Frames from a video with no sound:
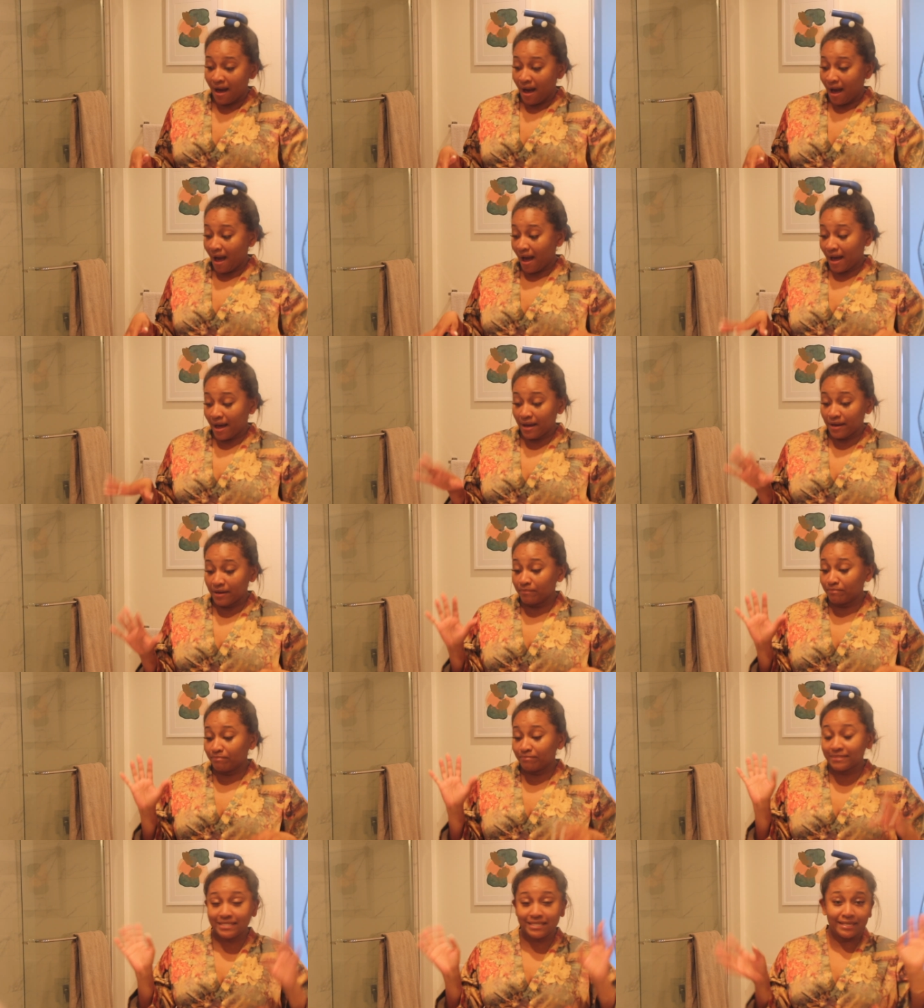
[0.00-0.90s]

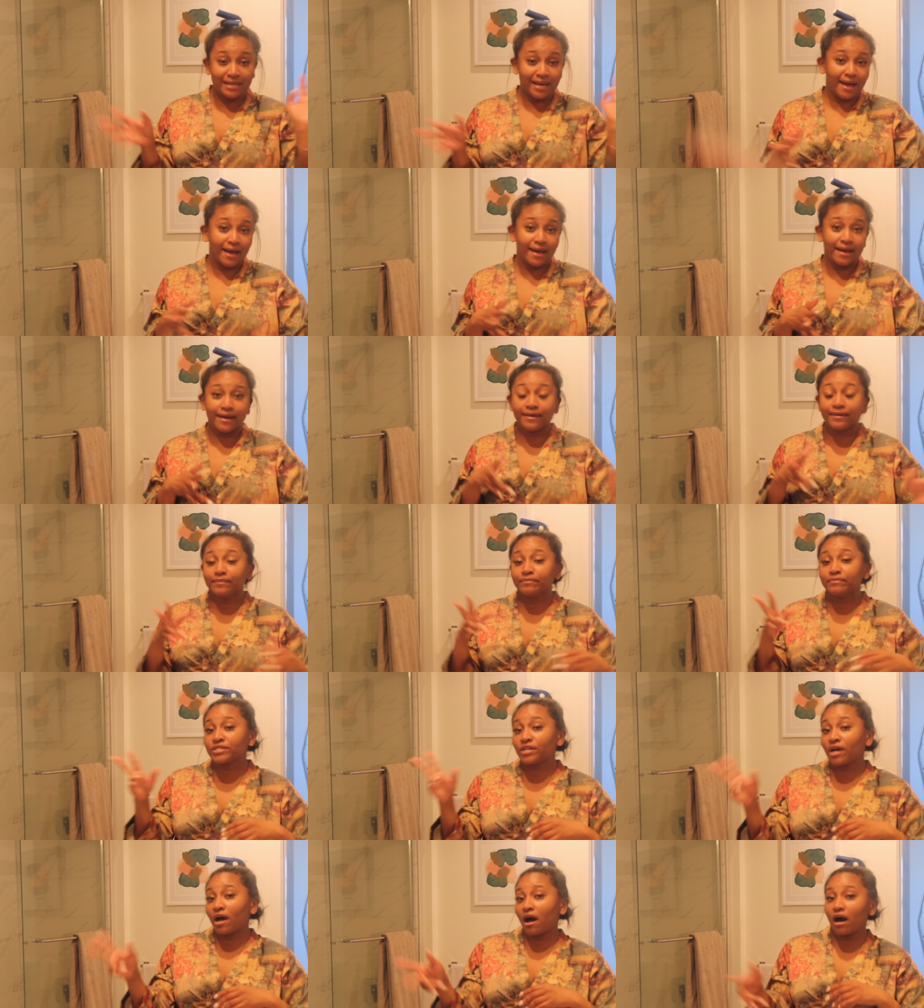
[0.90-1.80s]

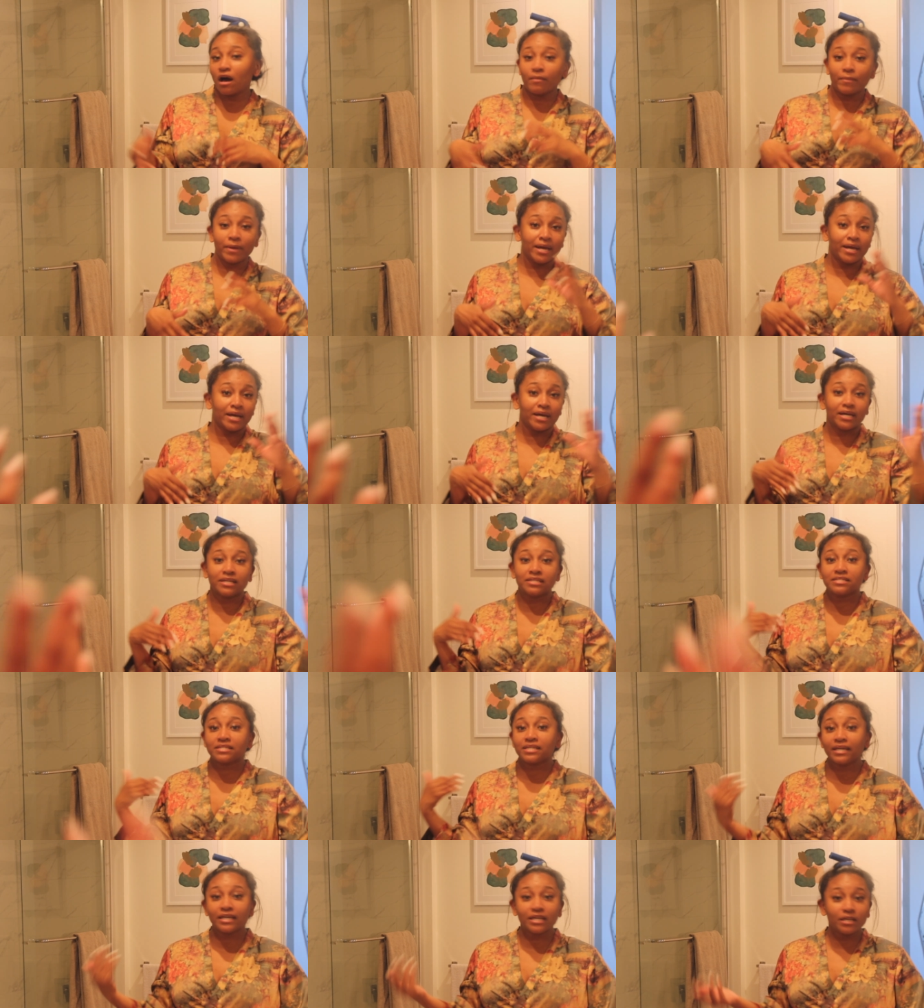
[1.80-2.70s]
DMs,
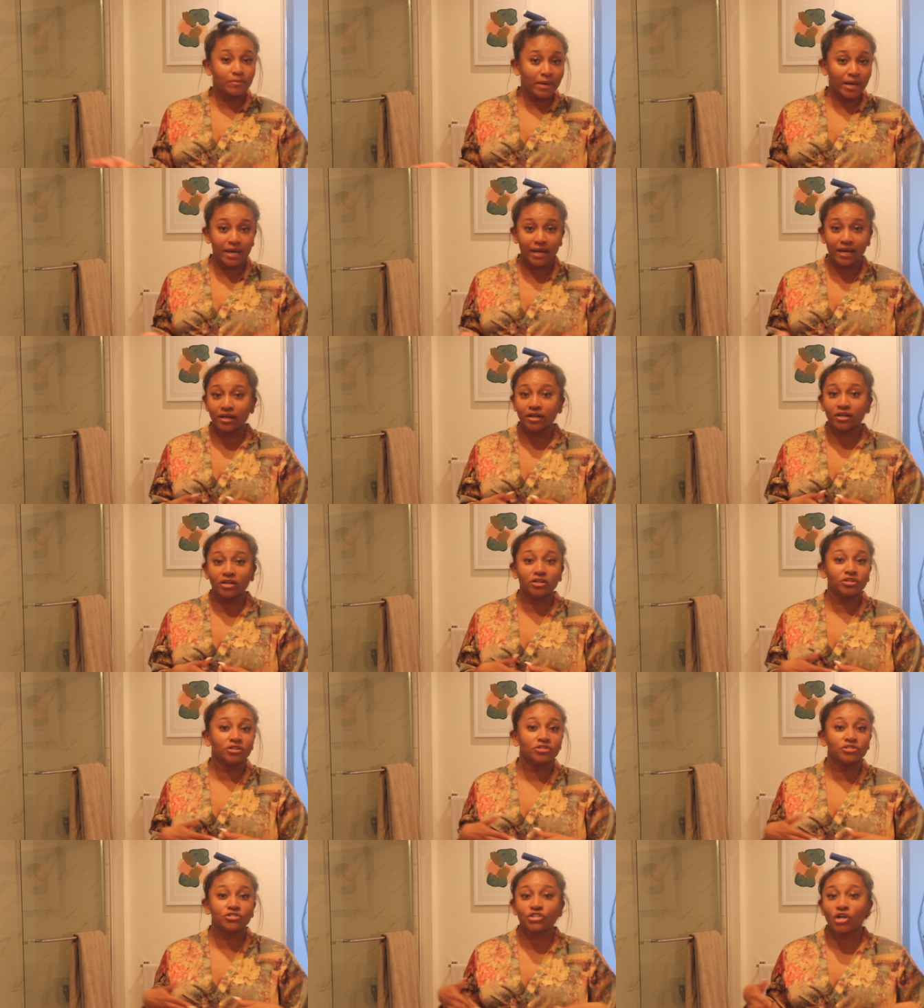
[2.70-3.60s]
comments,
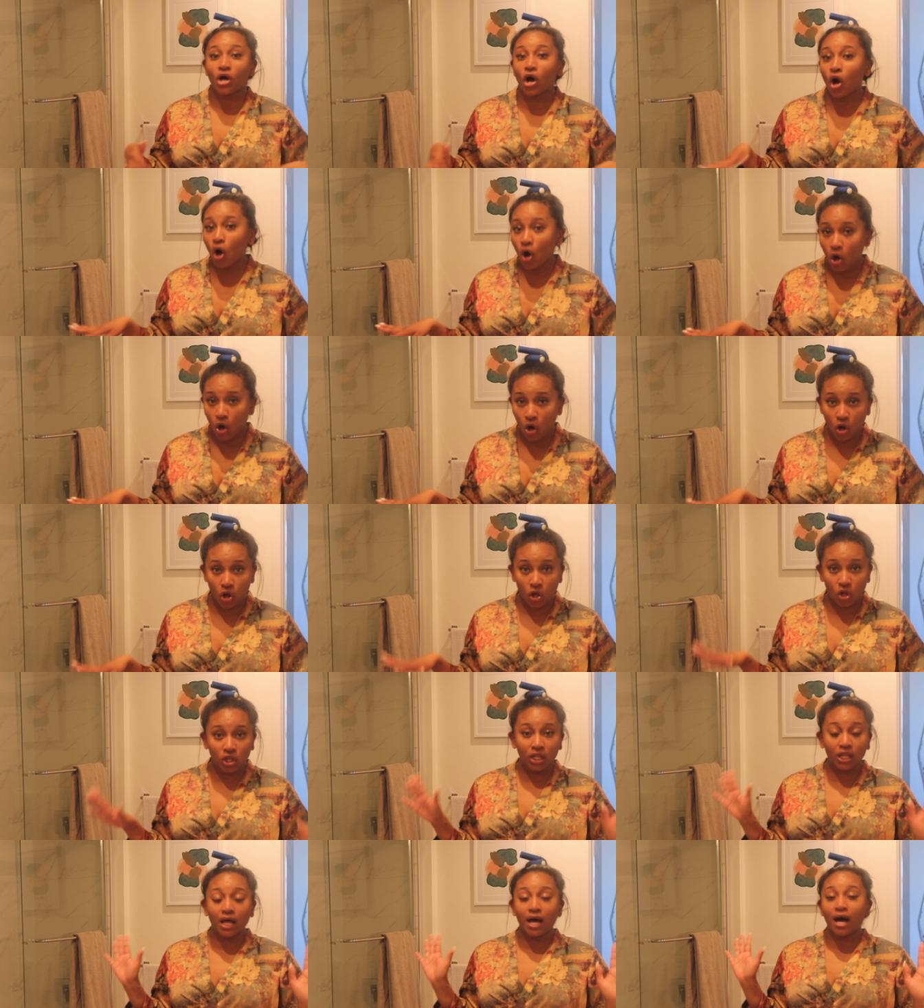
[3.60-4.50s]
emails,
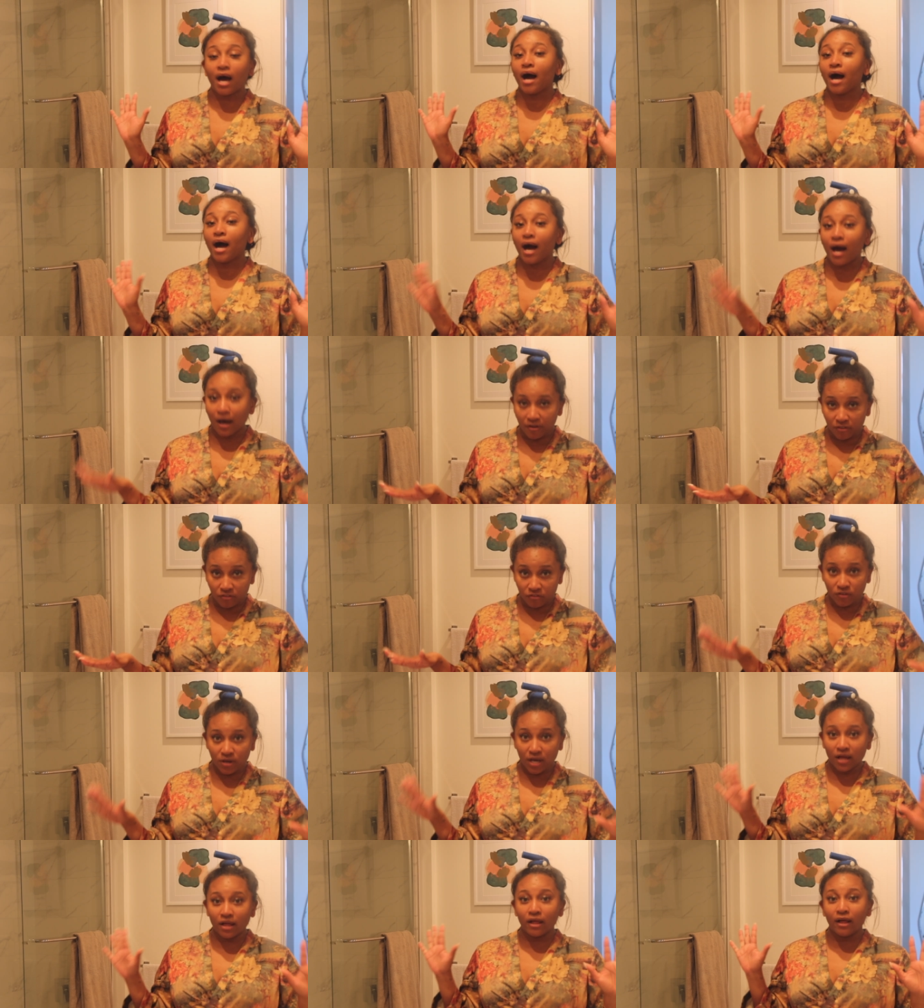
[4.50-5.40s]
all of
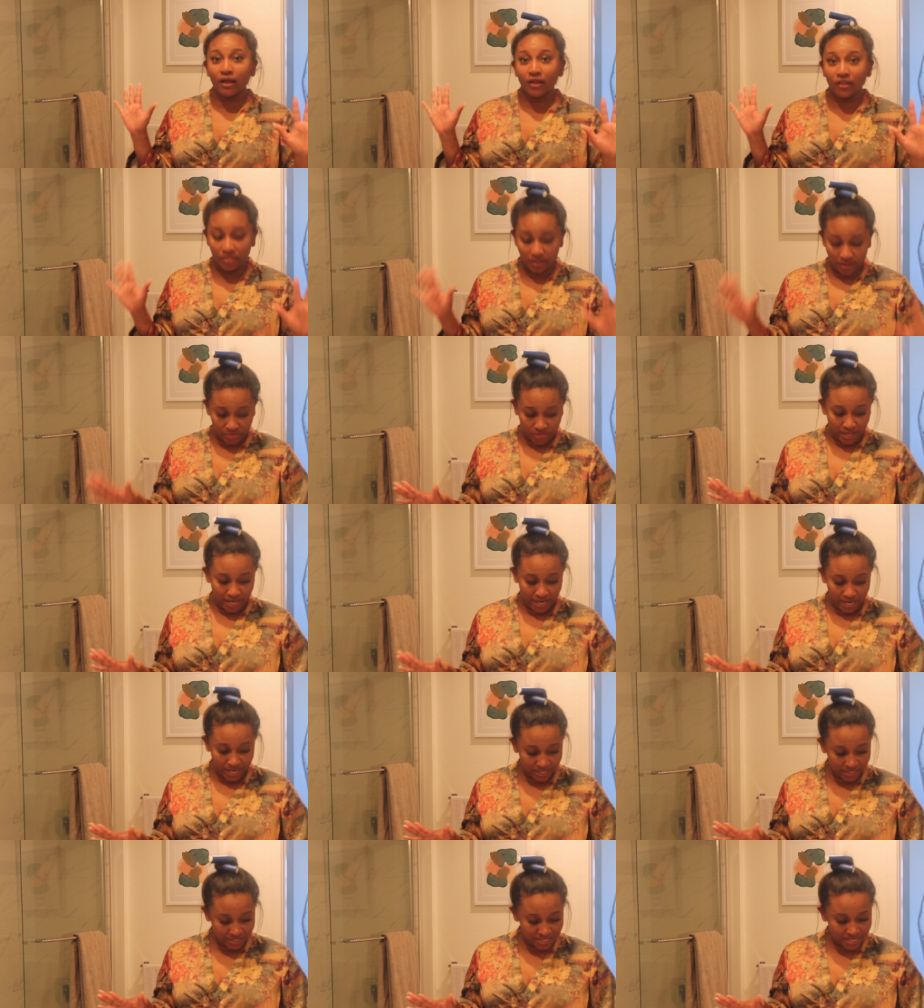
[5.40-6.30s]
the
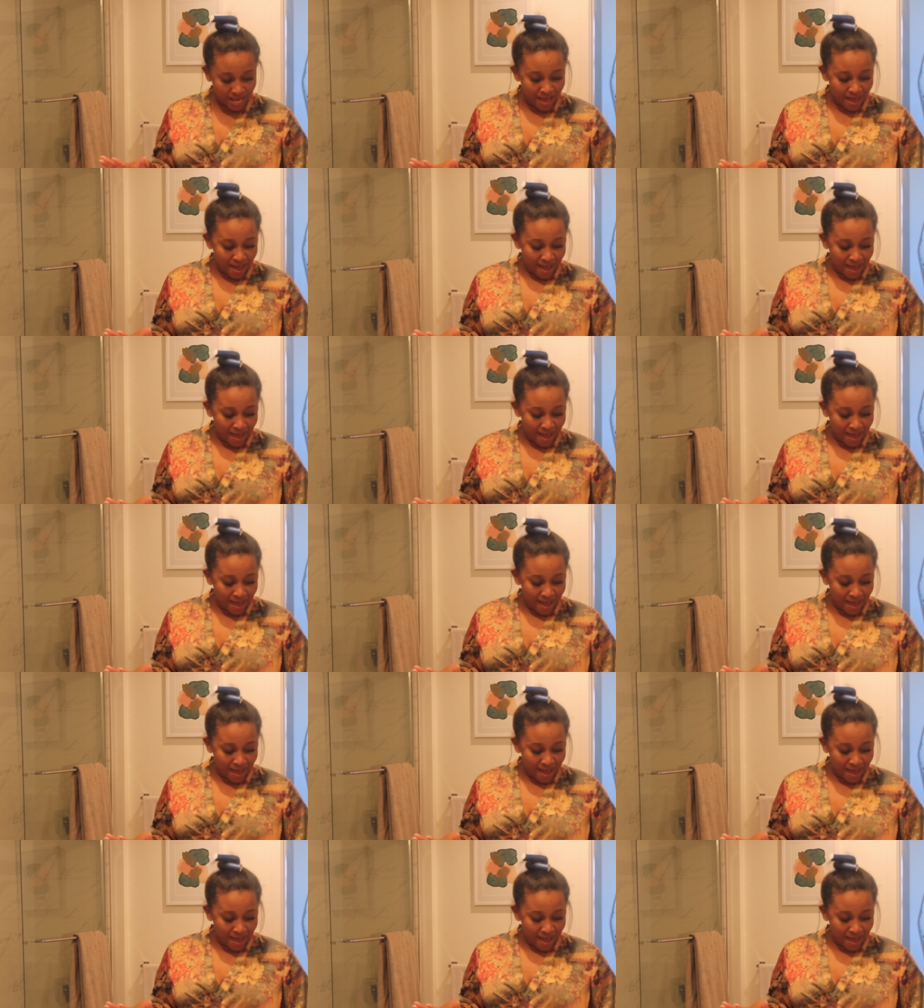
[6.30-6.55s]
things.